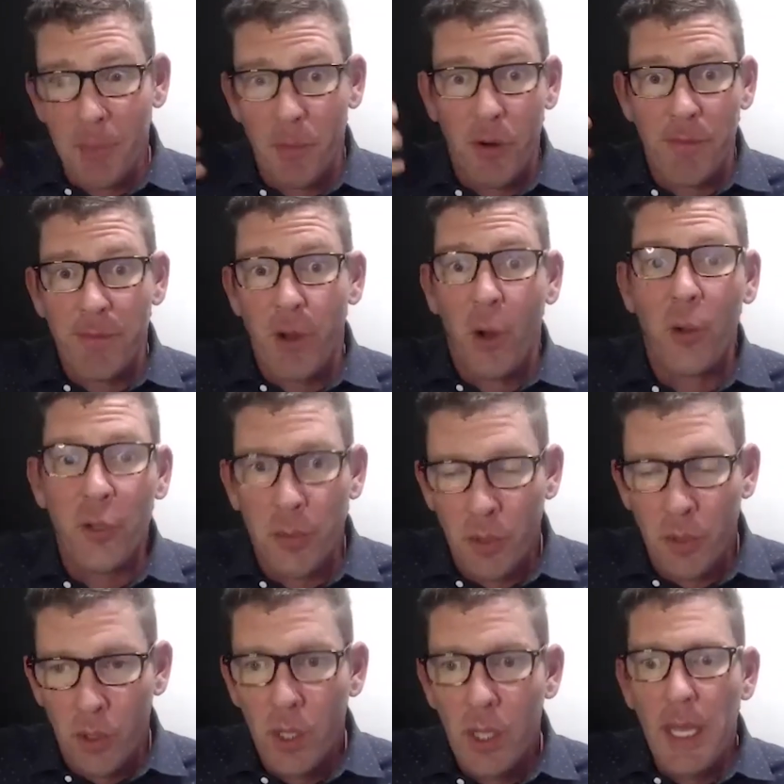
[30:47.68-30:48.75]

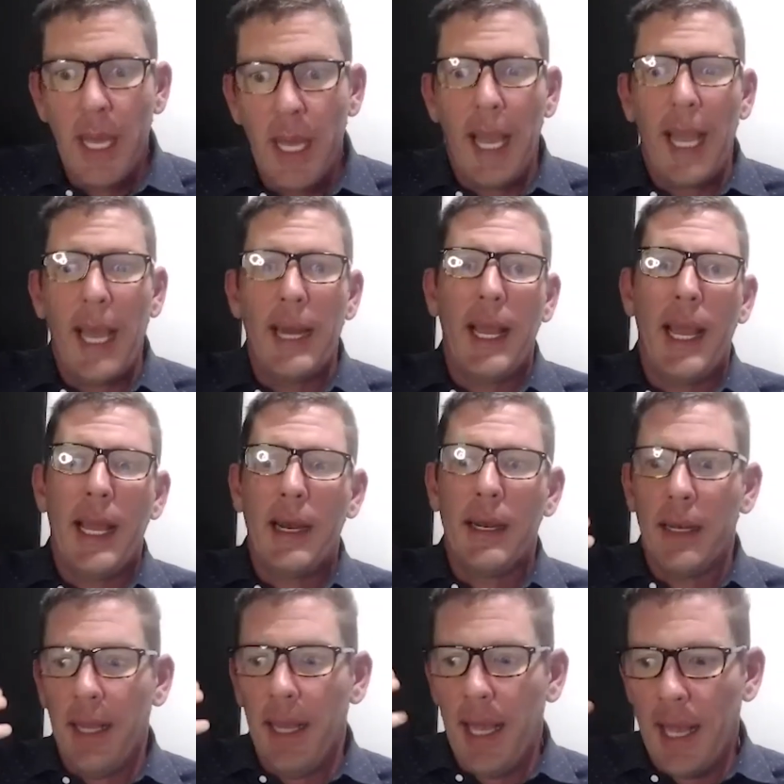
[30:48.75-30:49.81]
vulnerable and
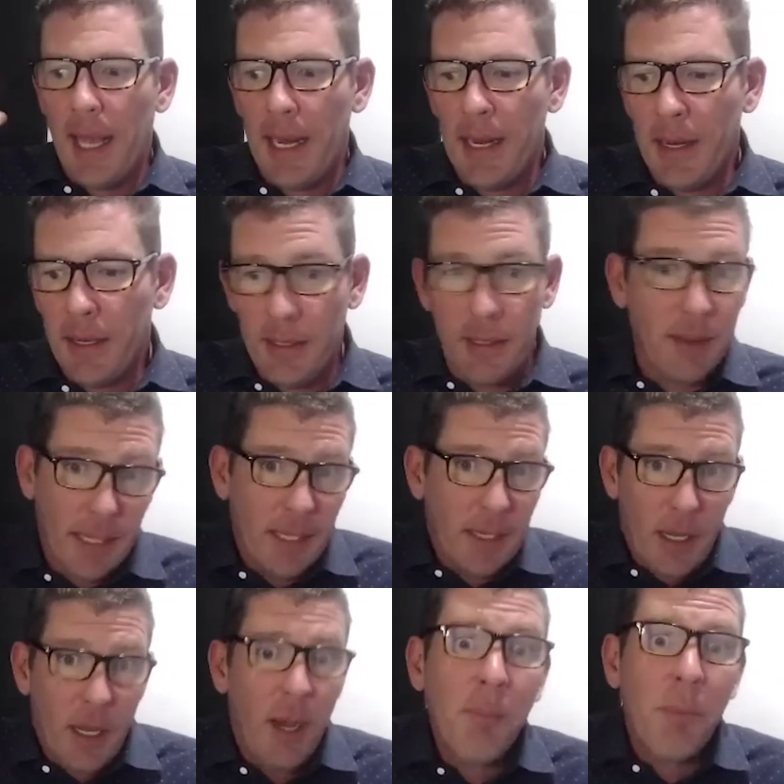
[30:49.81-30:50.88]
like
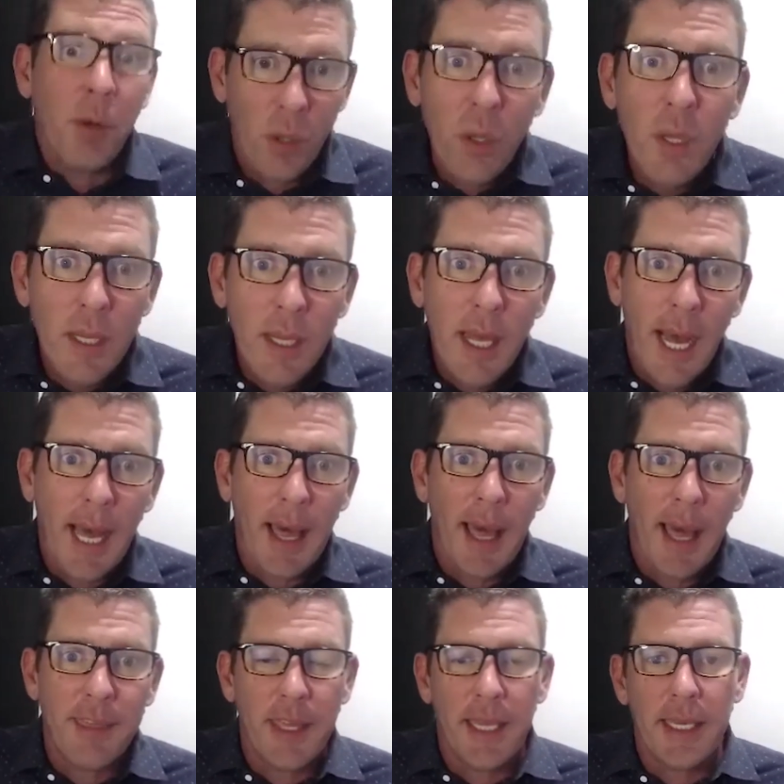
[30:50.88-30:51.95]
humble, I
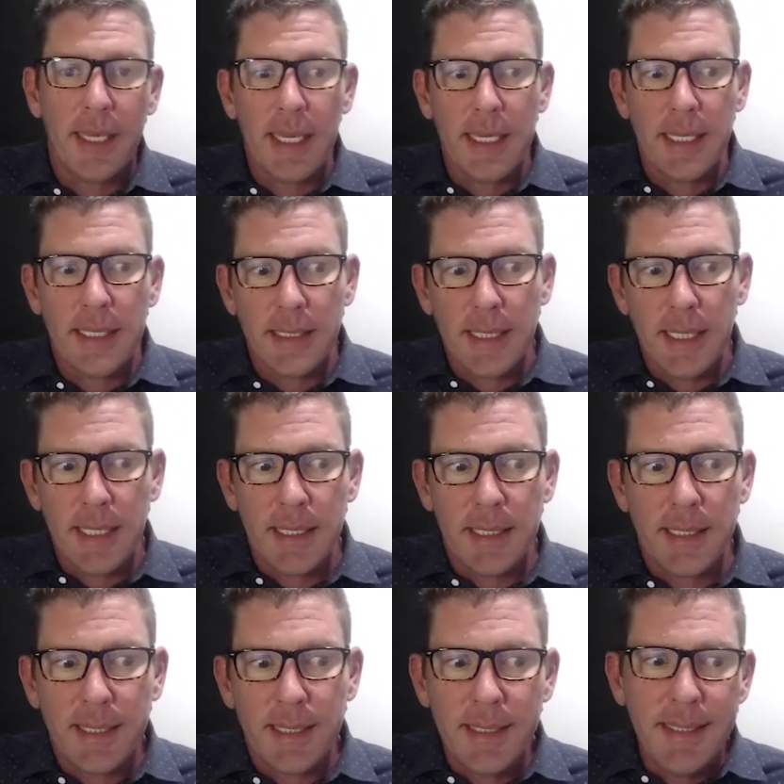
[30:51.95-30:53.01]
think is
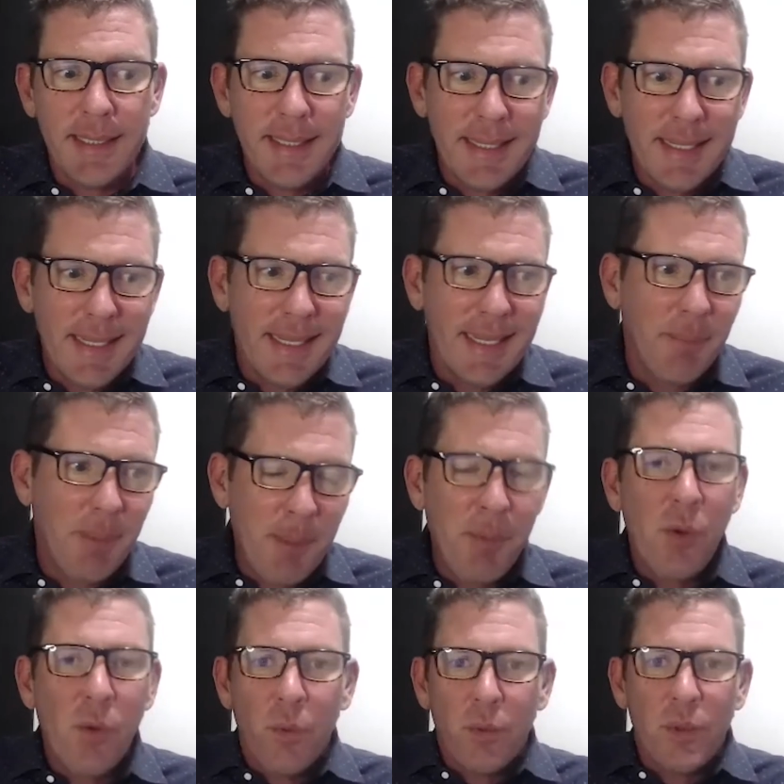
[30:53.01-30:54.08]

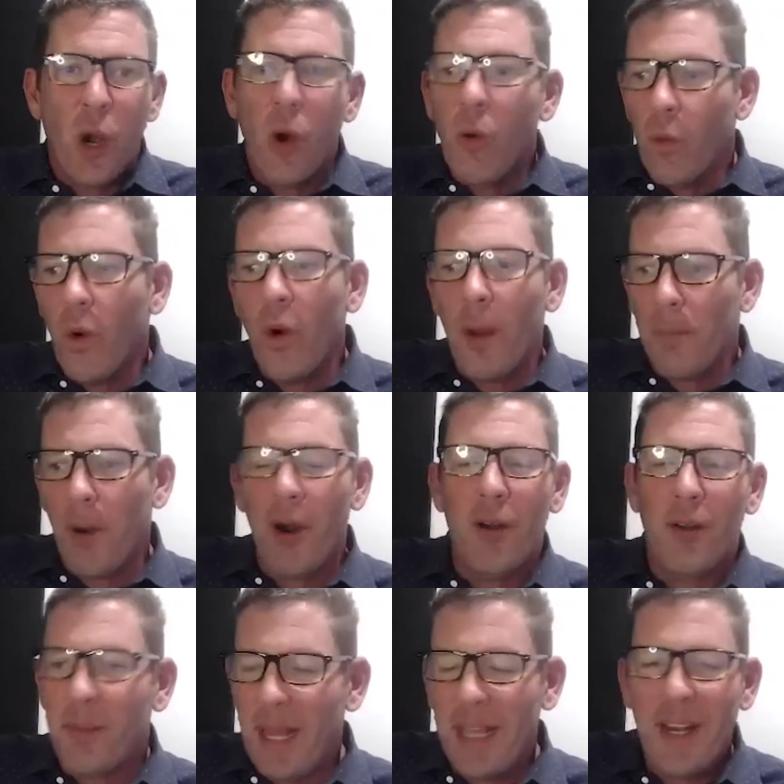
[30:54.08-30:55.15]
people don't want
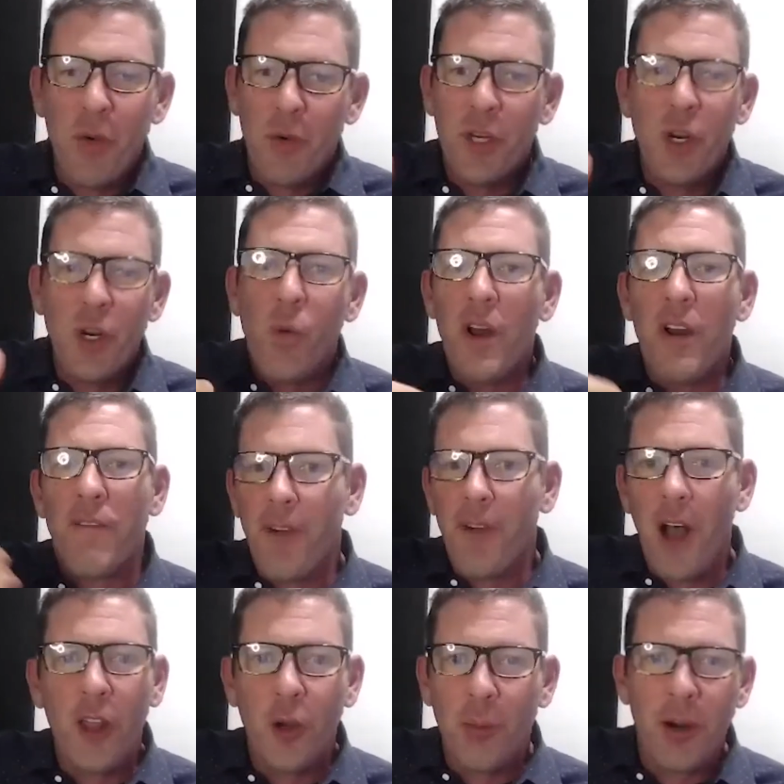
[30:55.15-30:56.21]
we don't want to
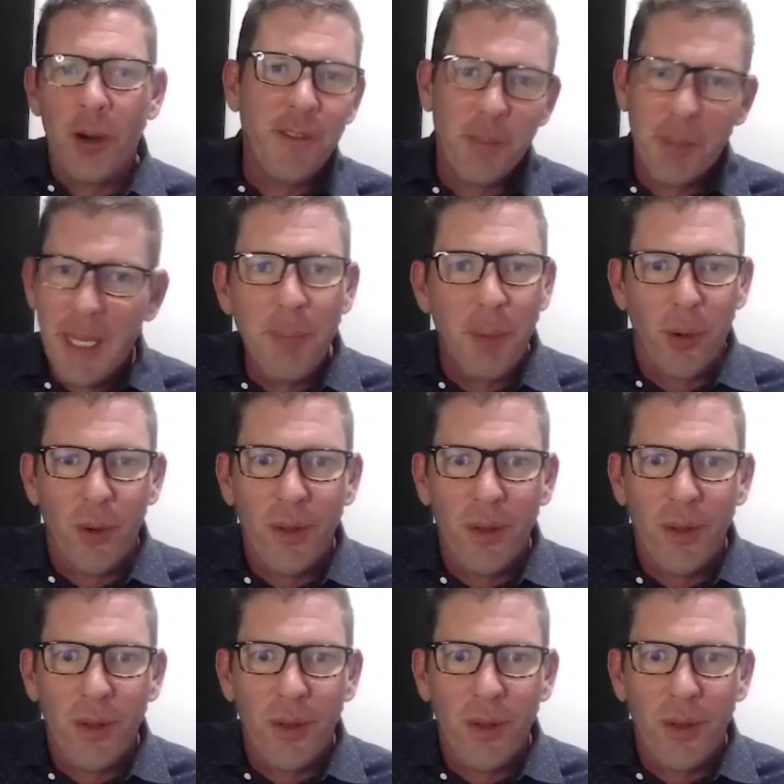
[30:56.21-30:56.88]
follow perfect people.